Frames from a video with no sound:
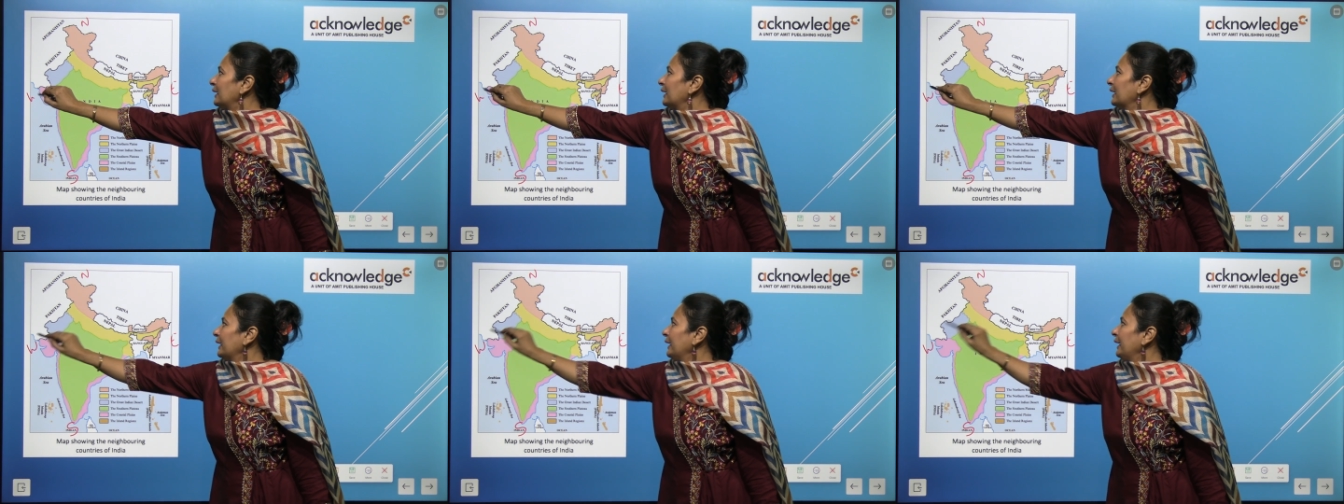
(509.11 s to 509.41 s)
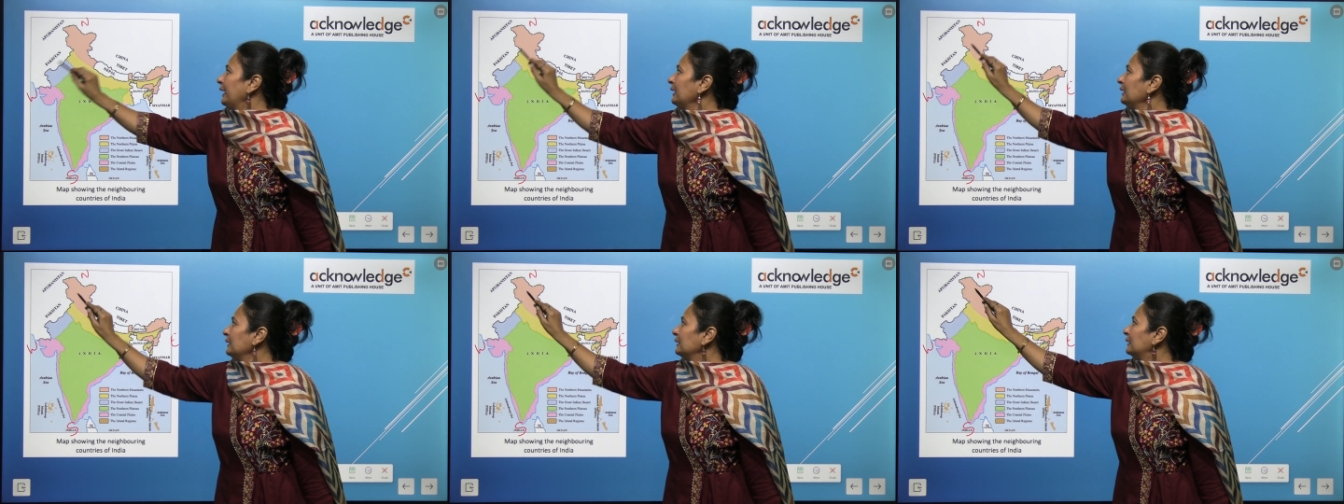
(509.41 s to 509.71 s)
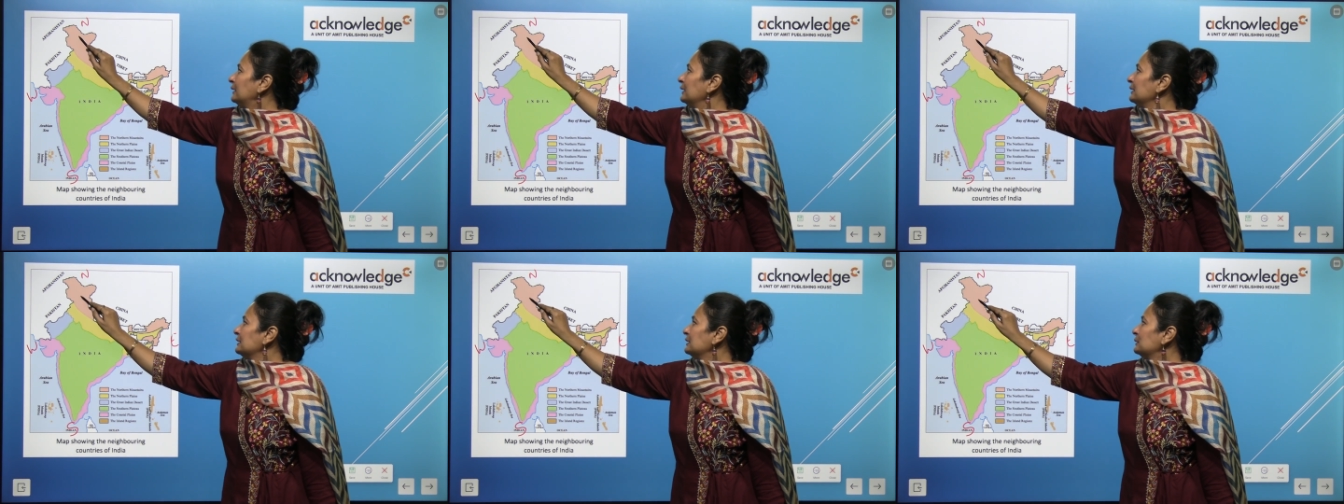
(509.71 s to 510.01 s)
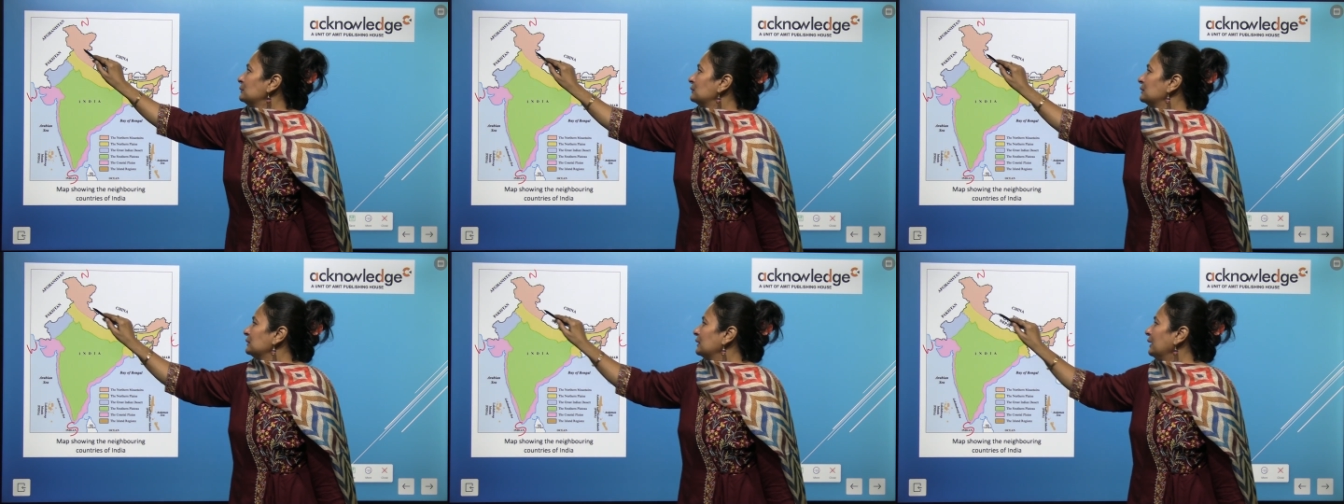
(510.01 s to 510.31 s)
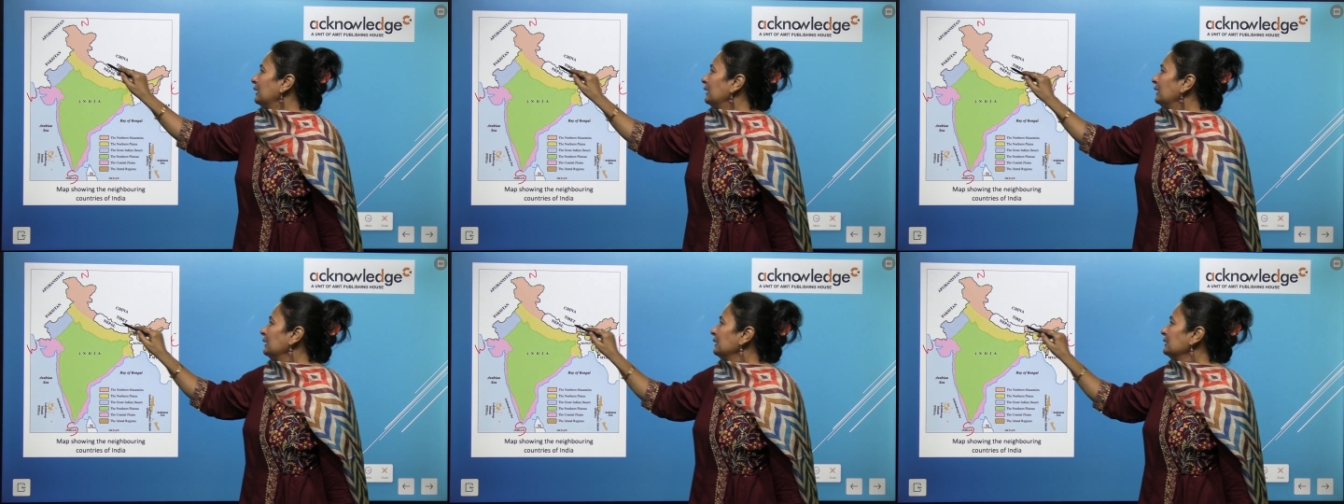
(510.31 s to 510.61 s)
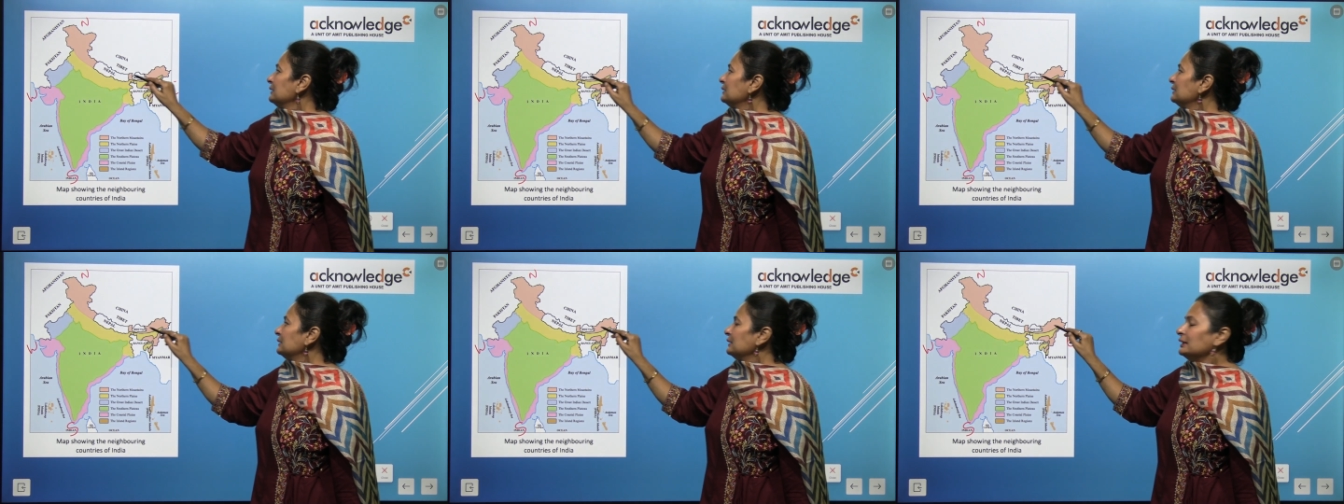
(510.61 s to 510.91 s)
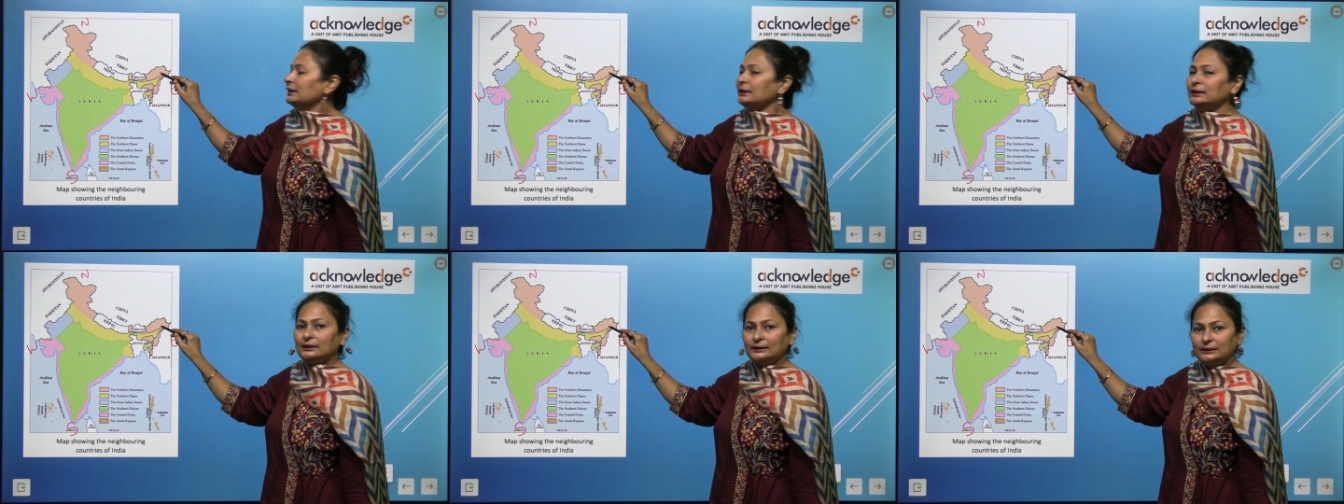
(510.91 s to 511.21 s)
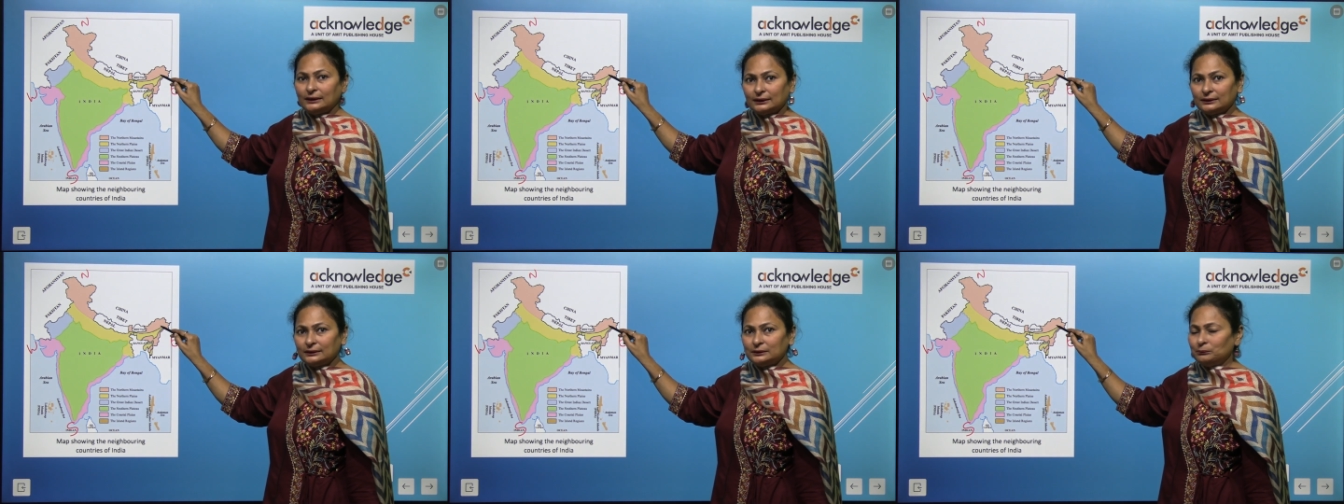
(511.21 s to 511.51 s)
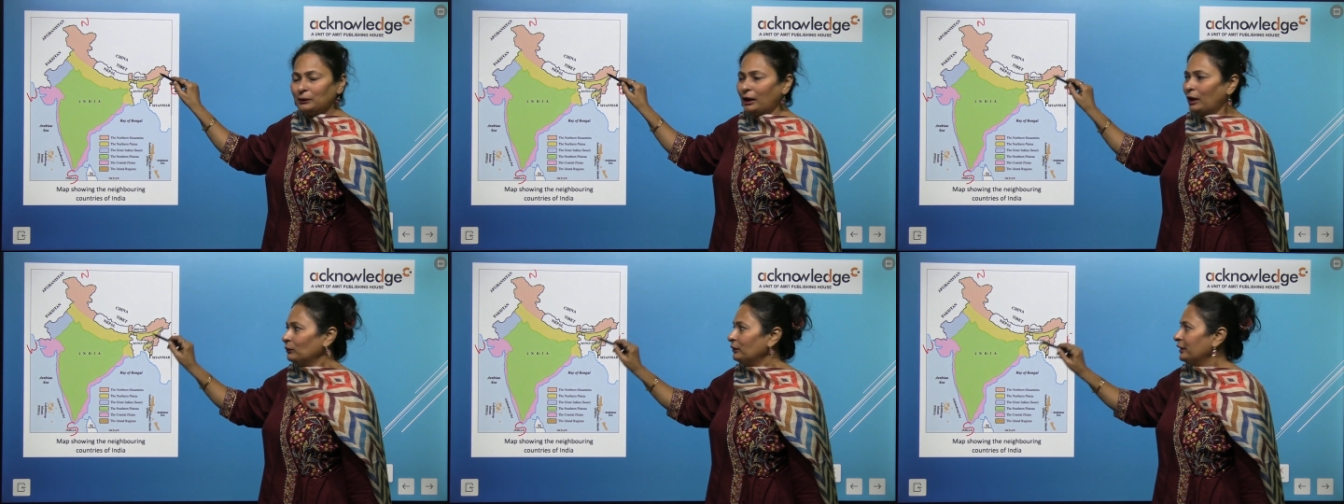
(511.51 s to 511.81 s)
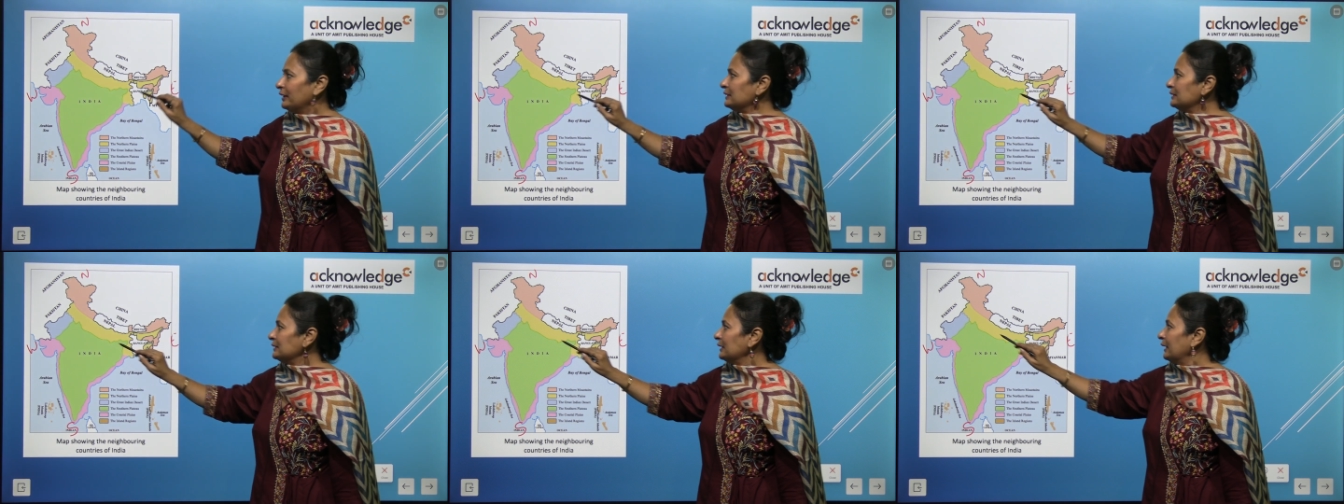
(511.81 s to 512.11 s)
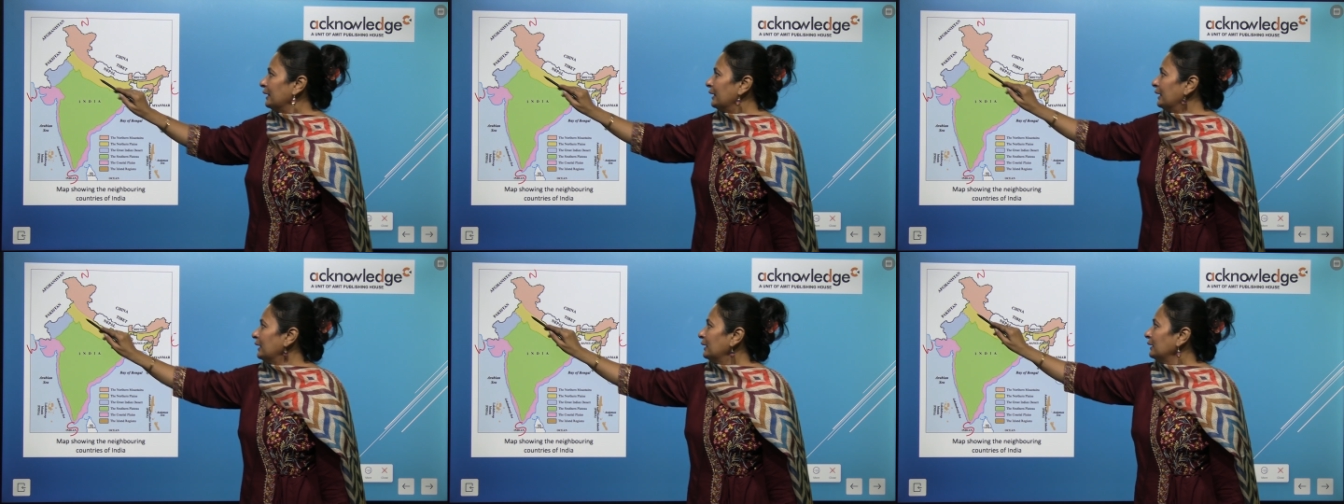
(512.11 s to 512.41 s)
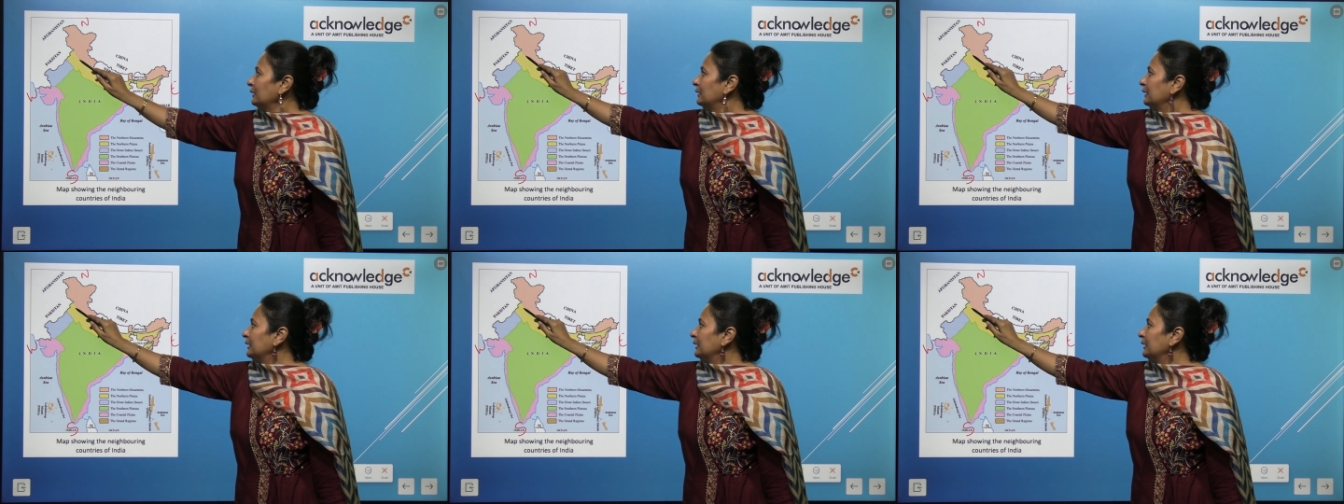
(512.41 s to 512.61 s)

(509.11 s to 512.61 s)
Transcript: Again, this is the Northern Mountains area.